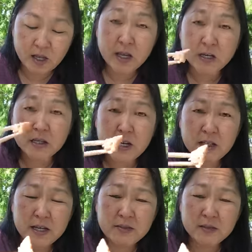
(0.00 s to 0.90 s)
And I
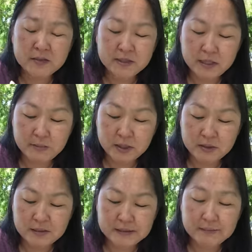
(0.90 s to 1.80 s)
like that the salmon
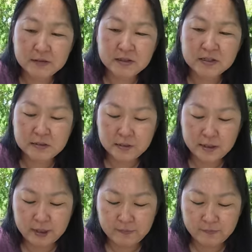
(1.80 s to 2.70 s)
cut doesn't
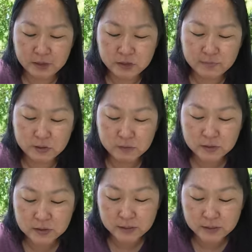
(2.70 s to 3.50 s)
have much bones.